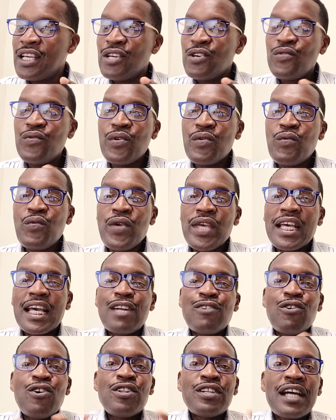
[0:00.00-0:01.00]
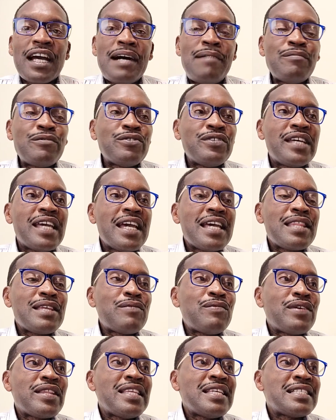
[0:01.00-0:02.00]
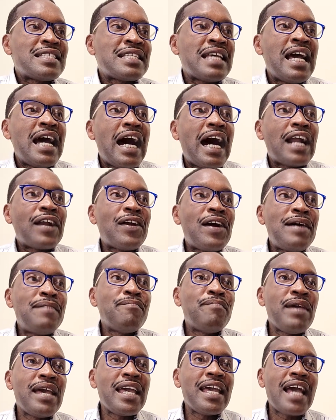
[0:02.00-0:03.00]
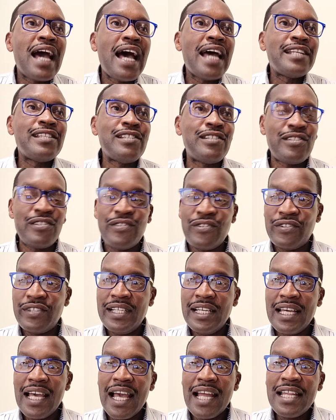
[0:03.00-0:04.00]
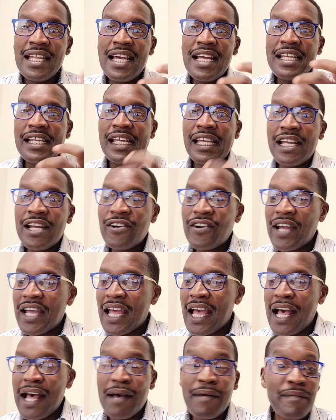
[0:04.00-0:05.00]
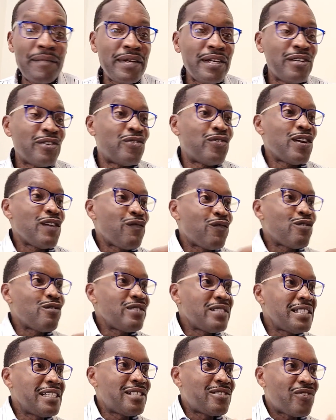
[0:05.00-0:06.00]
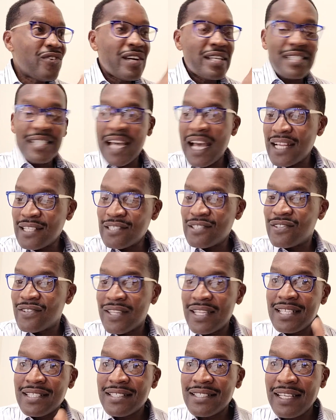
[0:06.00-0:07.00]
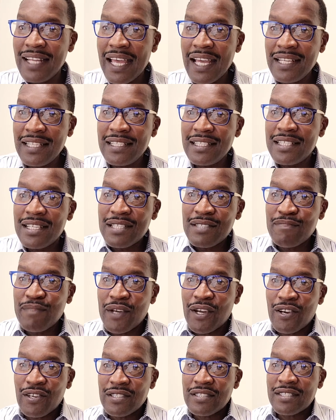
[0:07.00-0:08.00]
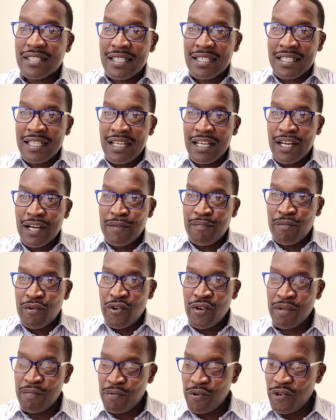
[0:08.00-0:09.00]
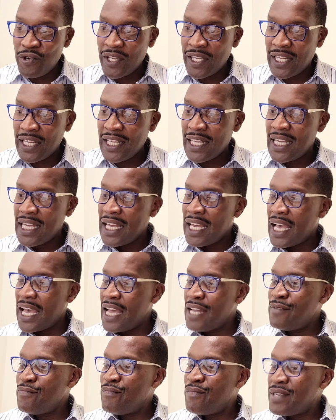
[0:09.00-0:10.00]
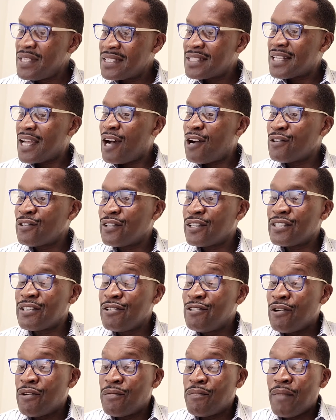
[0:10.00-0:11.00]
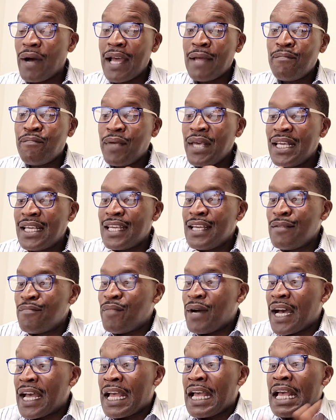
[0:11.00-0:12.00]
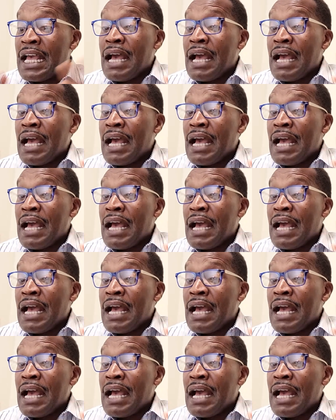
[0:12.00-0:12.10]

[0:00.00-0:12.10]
we can all come together with this Harambe attitude. And yet here I am, refusing to attach to this lady just because she's in her bui bui, and missed out, by picking by